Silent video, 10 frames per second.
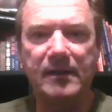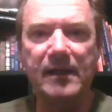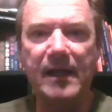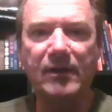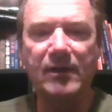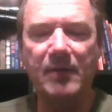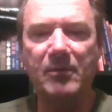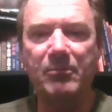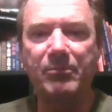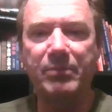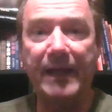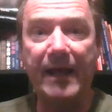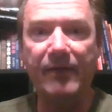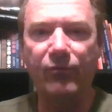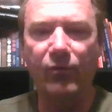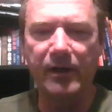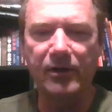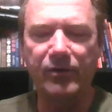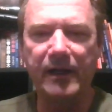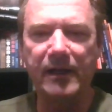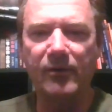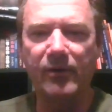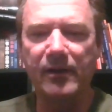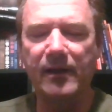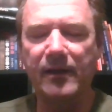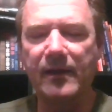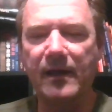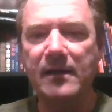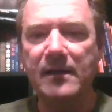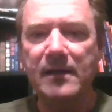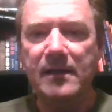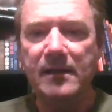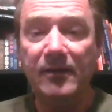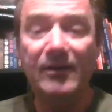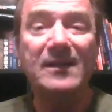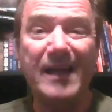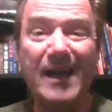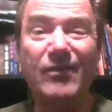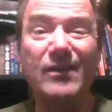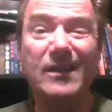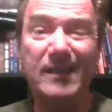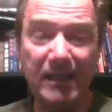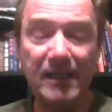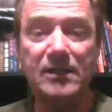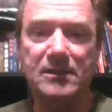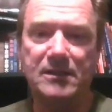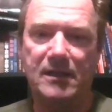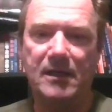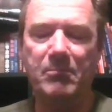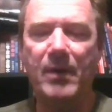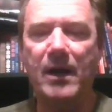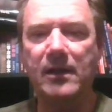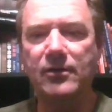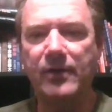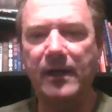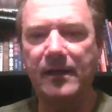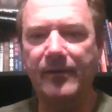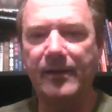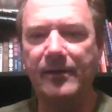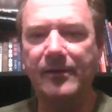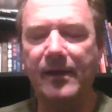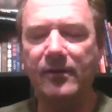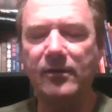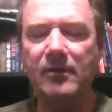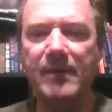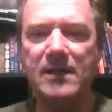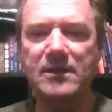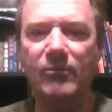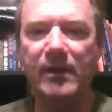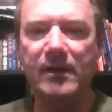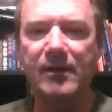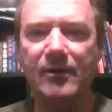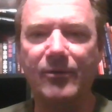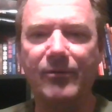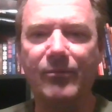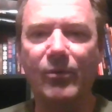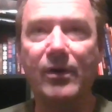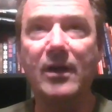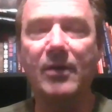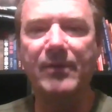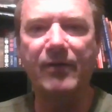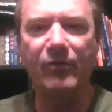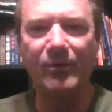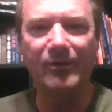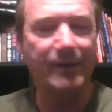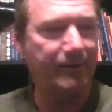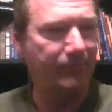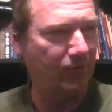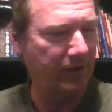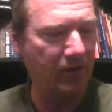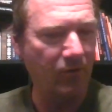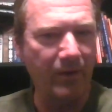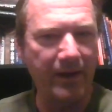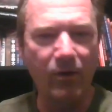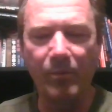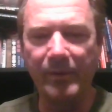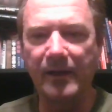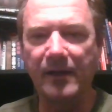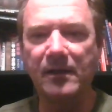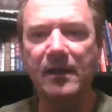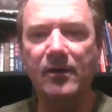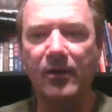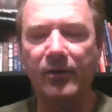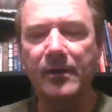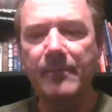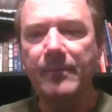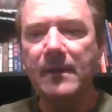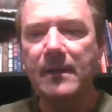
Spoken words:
didn't have any time to plan for any training or anything like that, is actually having to teach hip pocket training. And yeah, as you can imagine, when the word comes out, everyone's kind of like looking away, hoping not to get called.